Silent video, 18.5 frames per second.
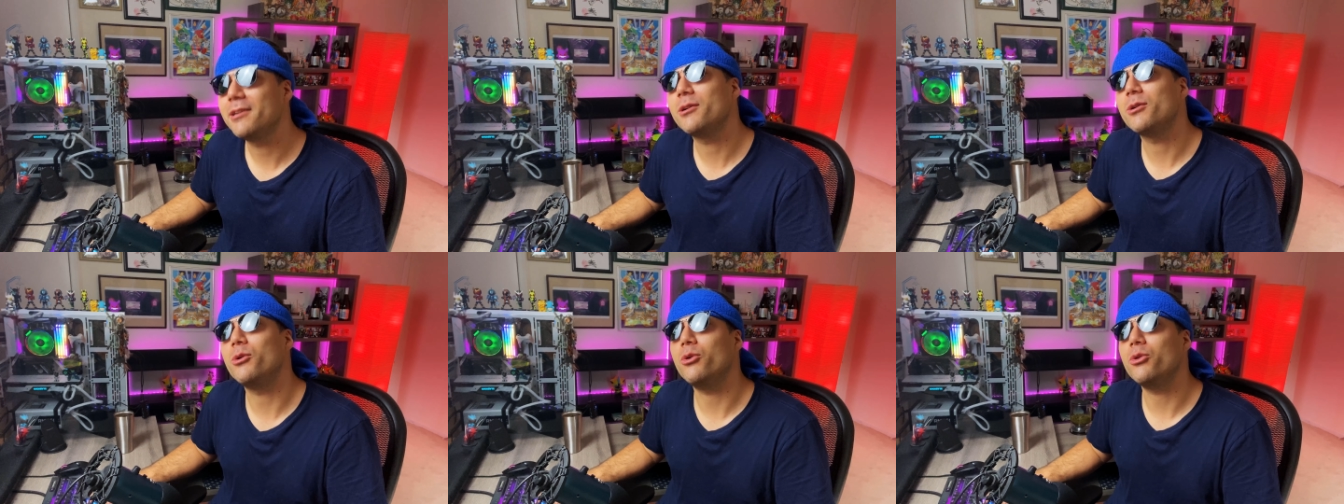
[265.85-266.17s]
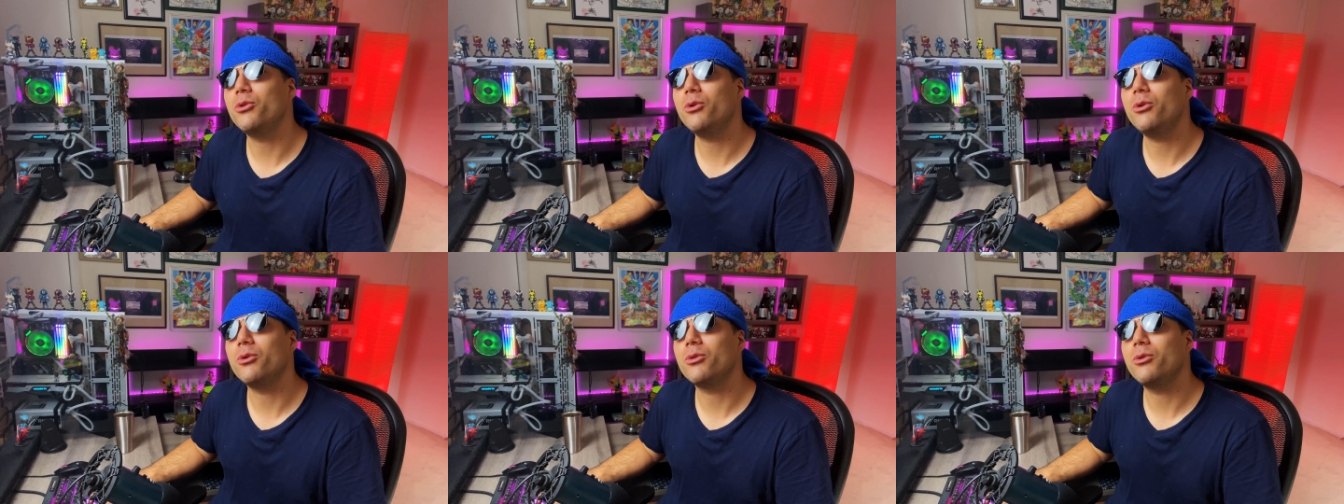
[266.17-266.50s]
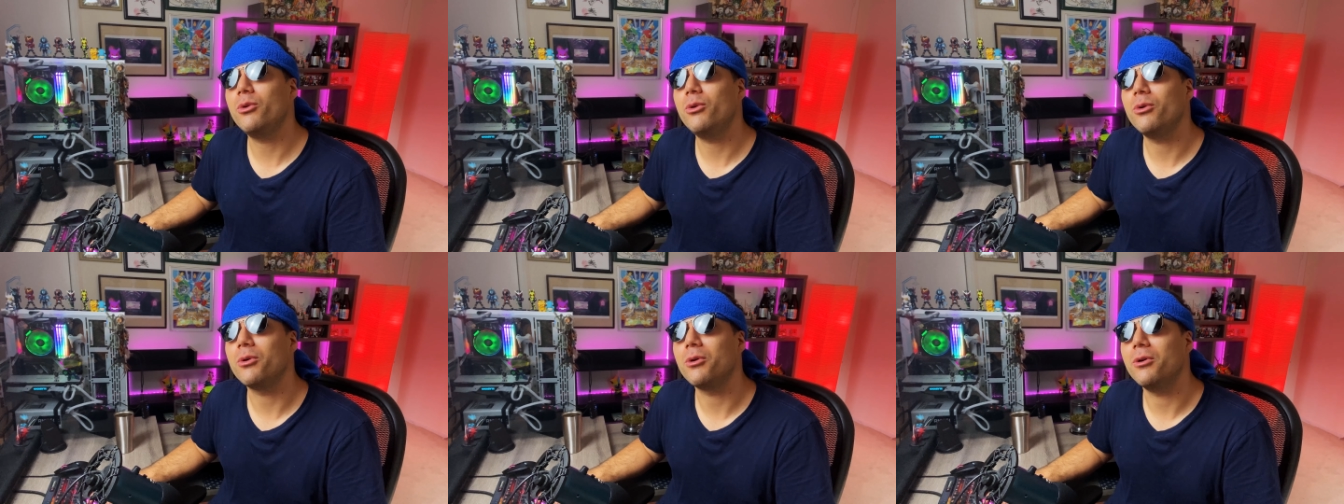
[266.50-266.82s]
Goto
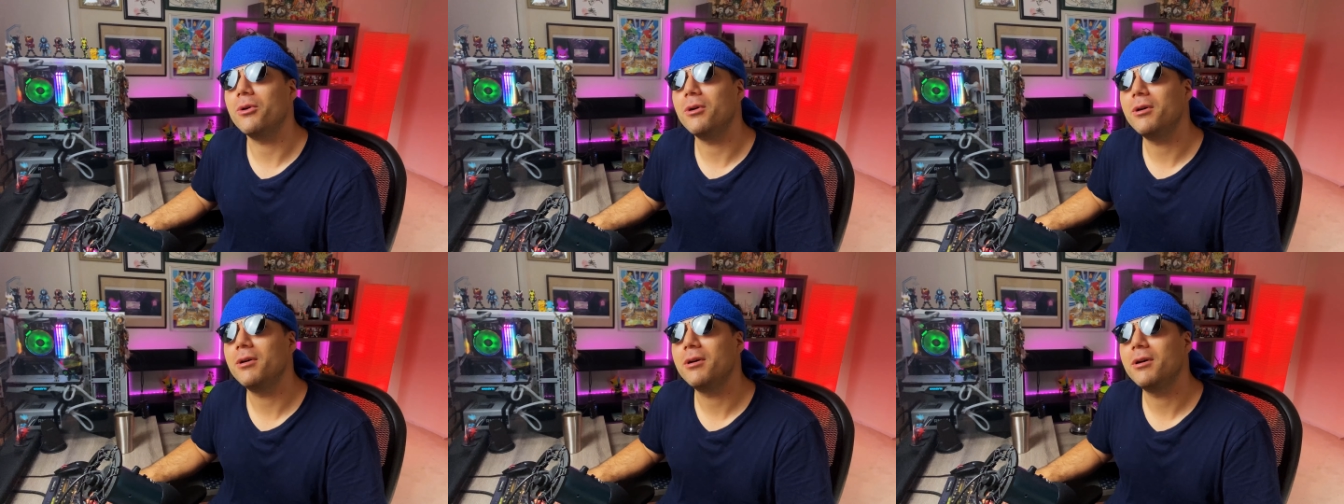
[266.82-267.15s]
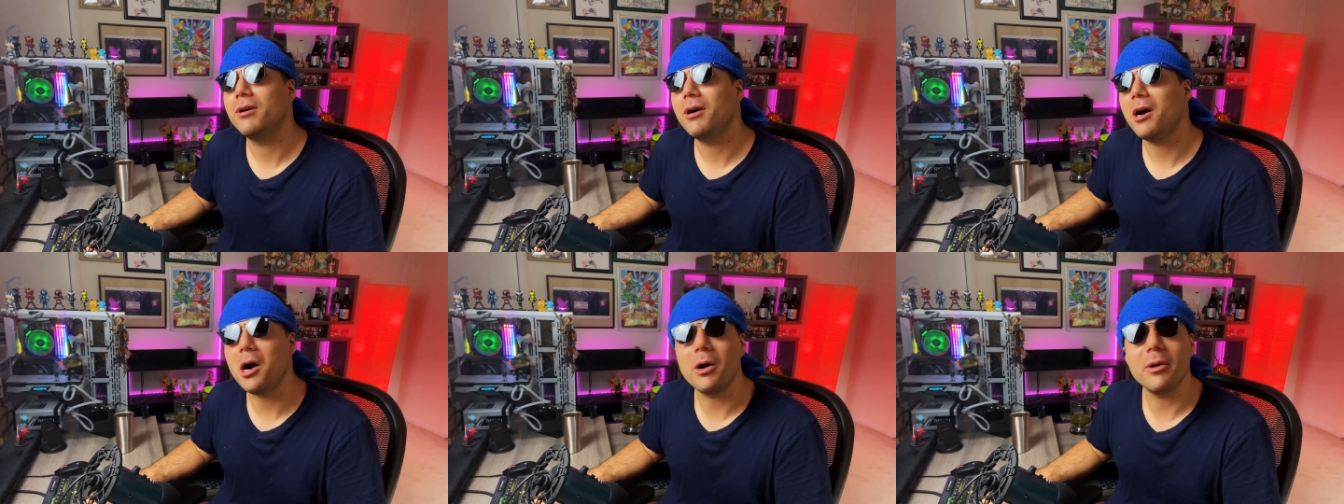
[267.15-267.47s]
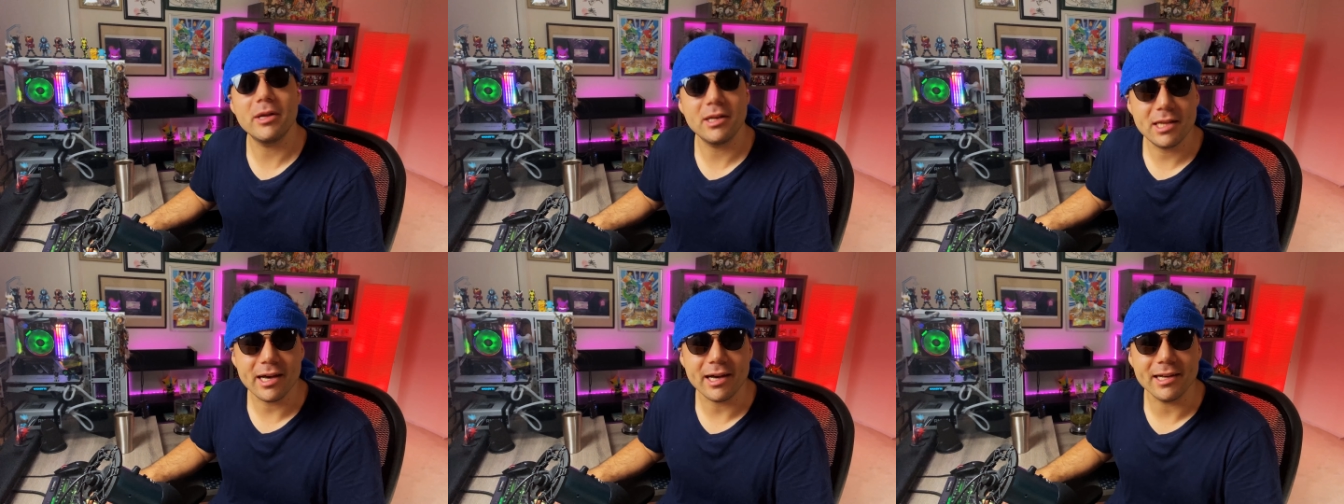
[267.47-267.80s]
Togo. Oh,
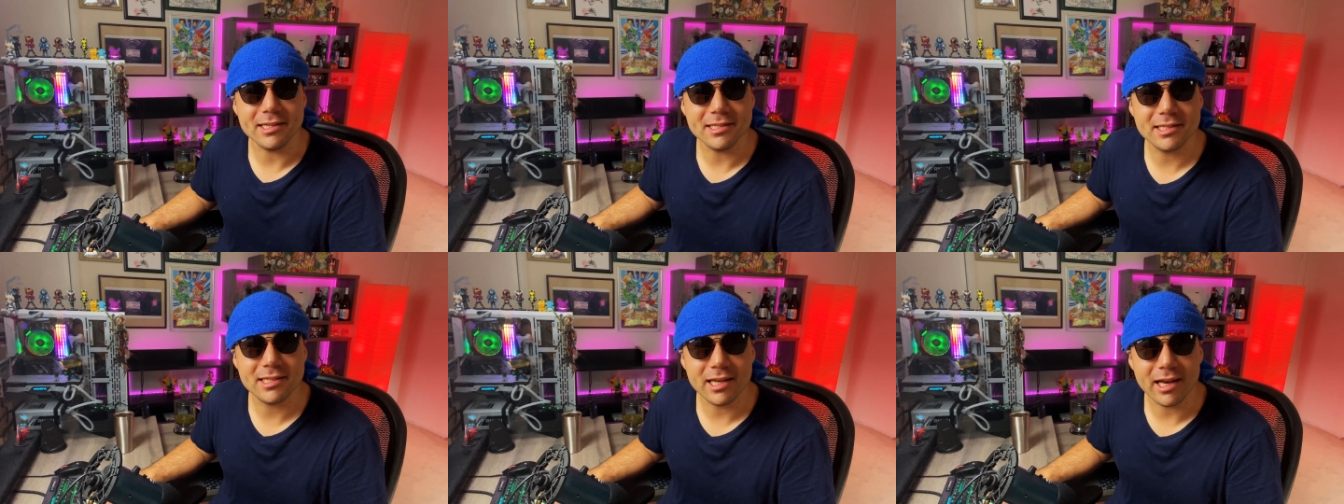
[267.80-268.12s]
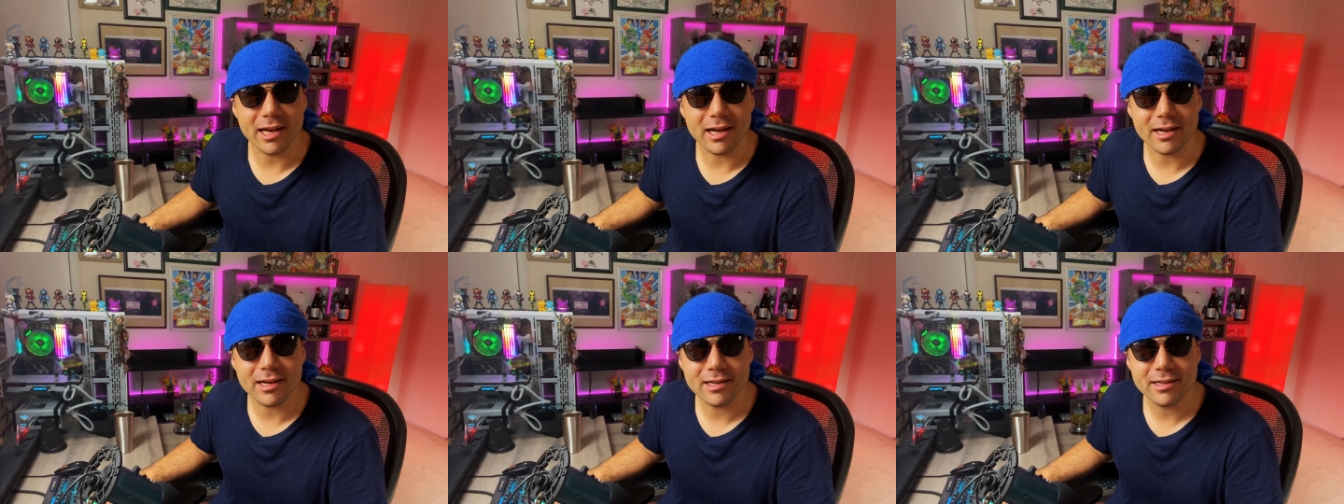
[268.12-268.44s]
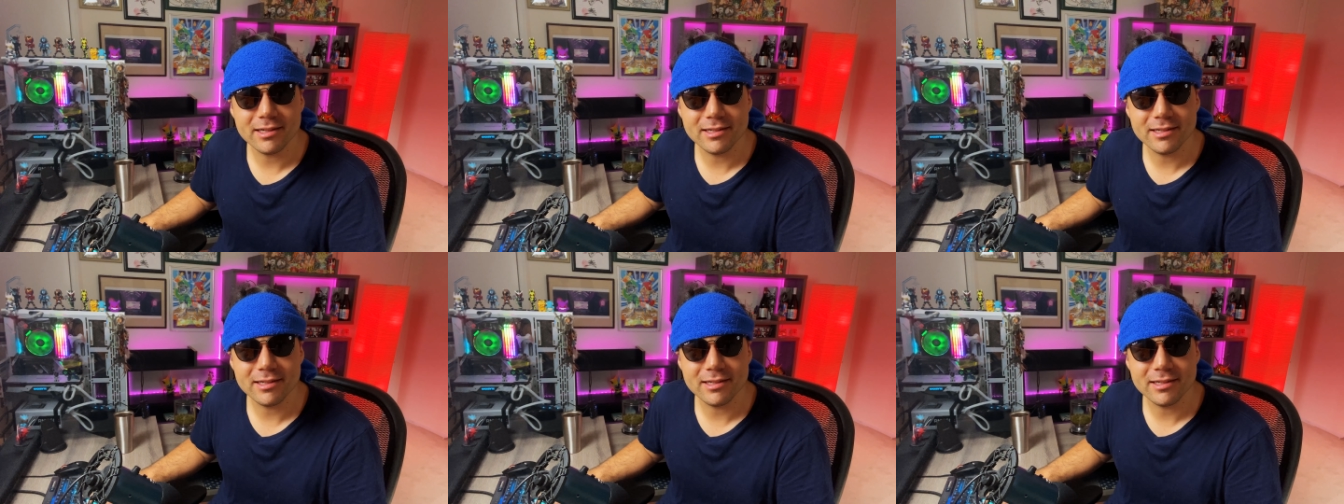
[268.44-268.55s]
it does, yeah.